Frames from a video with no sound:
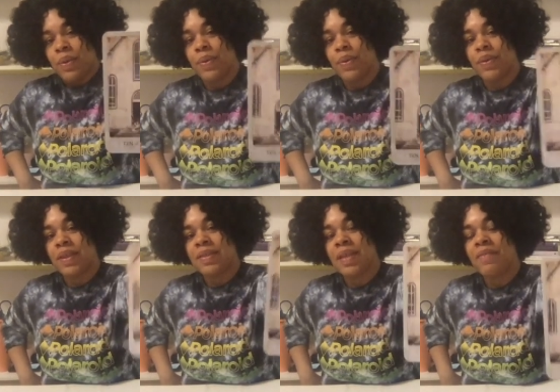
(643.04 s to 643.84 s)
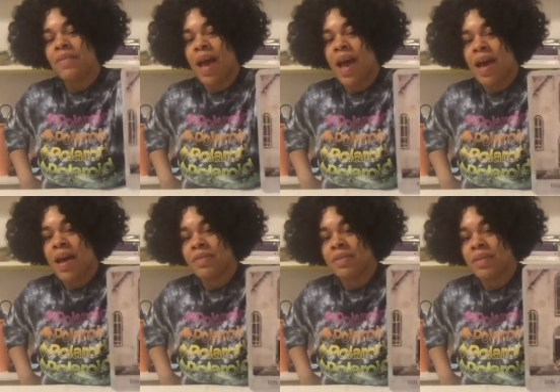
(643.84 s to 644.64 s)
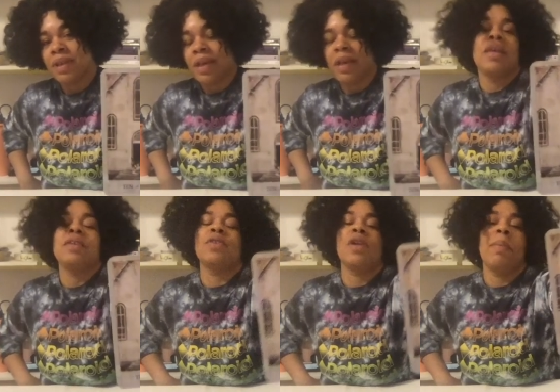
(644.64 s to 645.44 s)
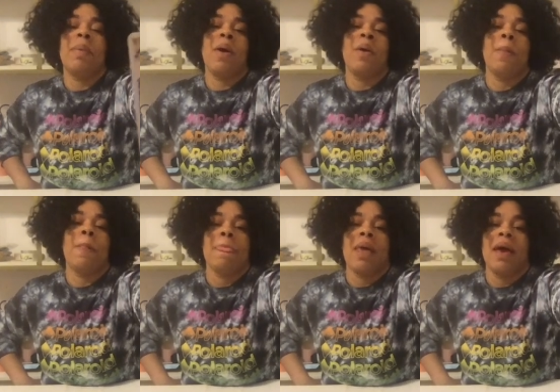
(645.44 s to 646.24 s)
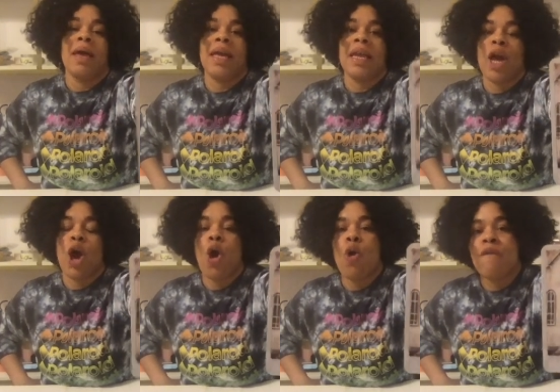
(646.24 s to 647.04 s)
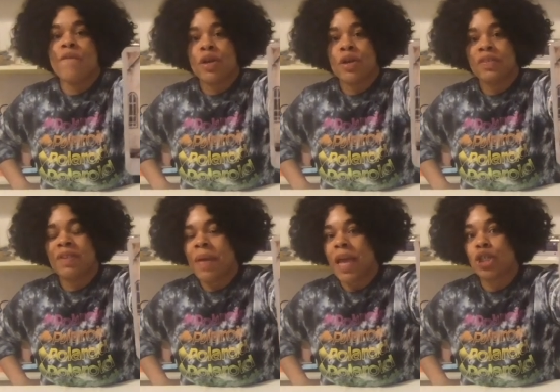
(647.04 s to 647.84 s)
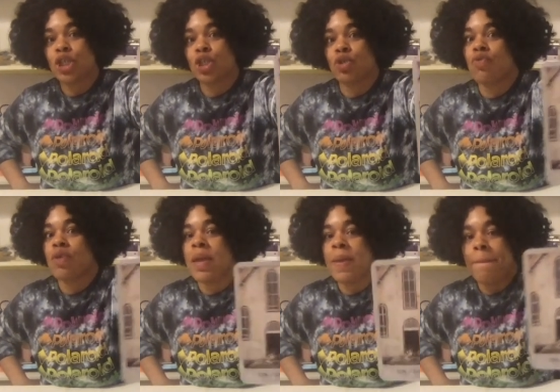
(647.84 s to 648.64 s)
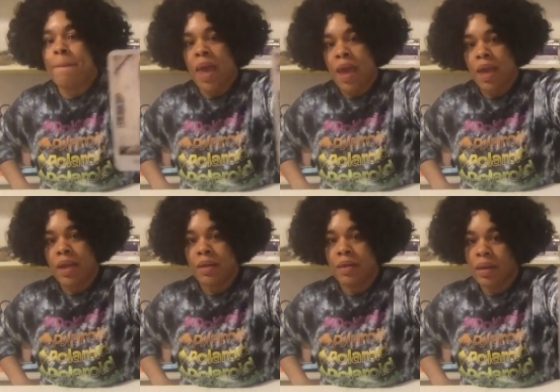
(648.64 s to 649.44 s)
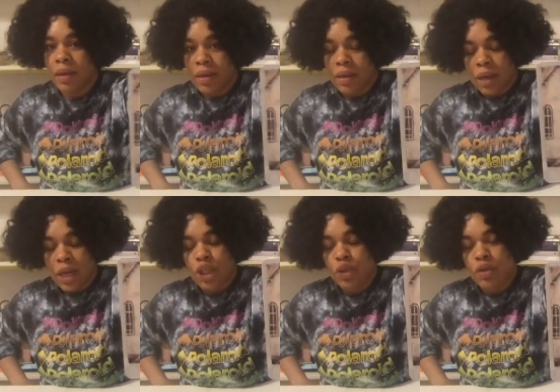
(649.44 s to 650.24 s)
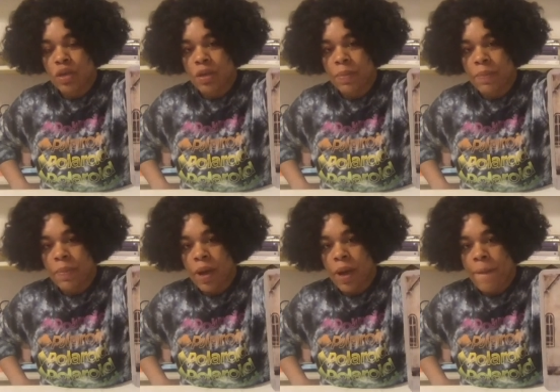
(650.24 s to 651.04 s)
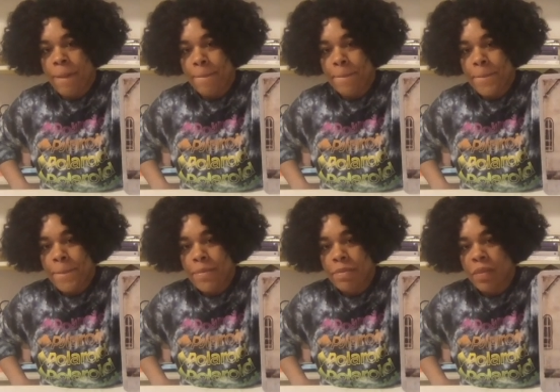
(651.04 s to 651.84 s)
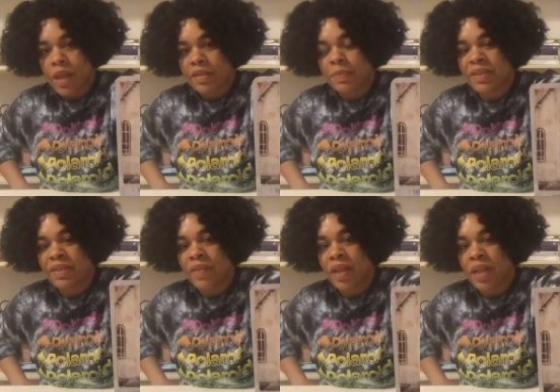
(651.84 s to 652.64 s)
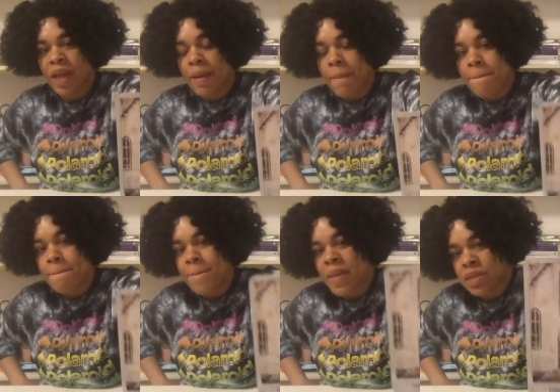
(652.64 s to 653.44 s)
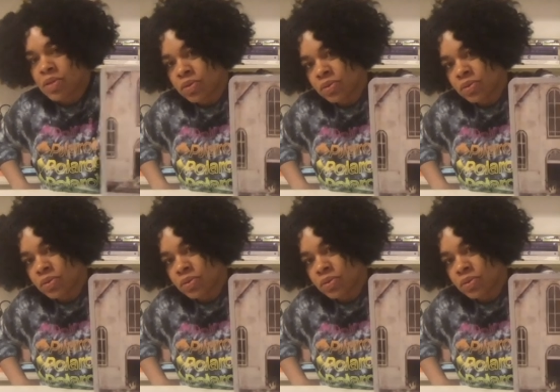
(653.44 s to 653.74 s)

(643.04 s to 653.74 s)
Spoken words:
The Ten of Knives is all about getting over some extreme pain, extreme, specifically like mental